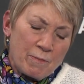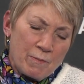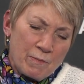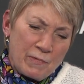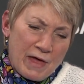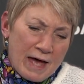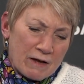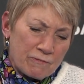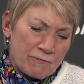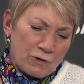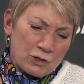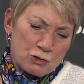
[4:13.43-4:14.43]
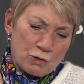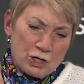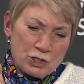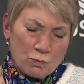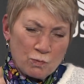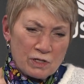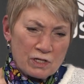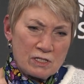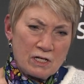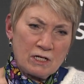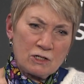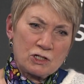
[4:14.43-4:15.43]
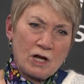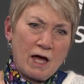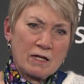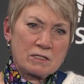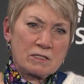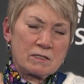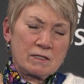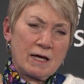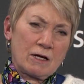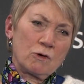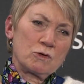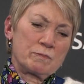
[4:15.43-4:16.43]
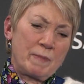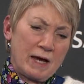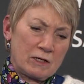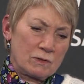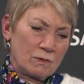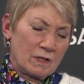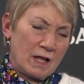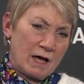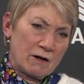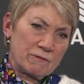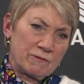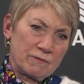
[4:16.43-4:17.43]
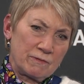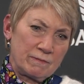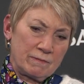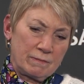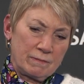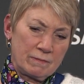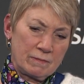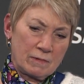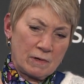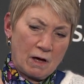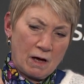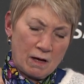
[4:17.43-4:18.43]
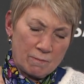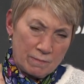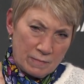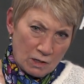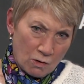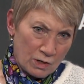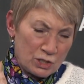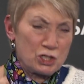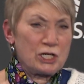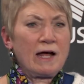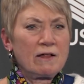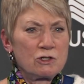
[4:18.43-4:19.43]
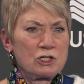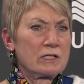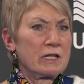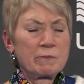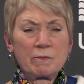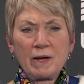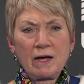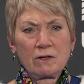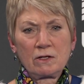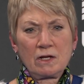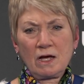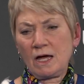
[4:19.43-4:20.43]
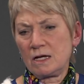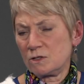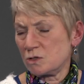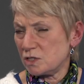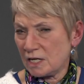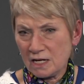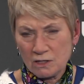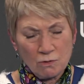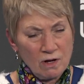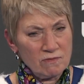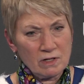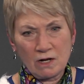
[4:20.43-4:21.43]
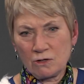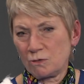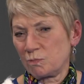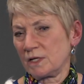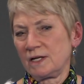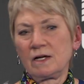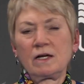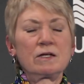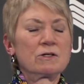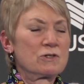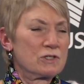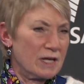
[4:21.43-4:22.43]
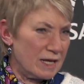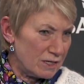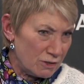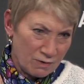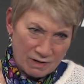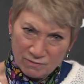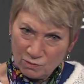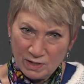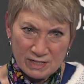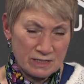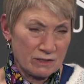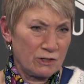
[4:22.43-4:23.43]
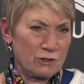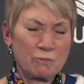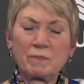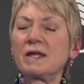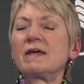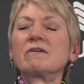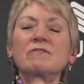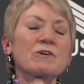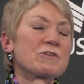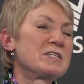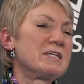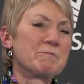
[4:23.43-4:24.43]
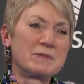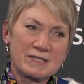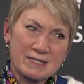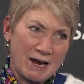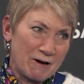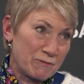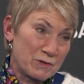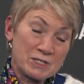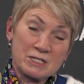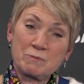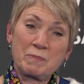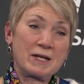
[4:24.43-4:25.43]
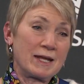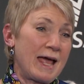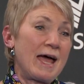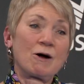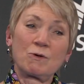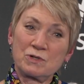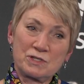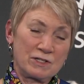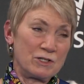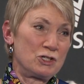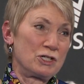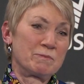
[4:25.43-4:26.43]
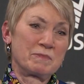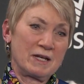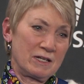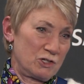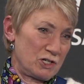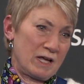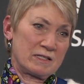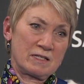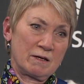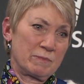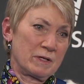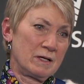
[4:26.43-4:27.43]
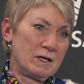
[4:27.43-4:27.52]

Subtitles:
that frustration with us hitting shots, that goes back to a lot of me always challenging them about, I understand you have a lot on your plate. I understand you have a great deal to do, but every other team in this conference is spending hours in the gym getting shots up.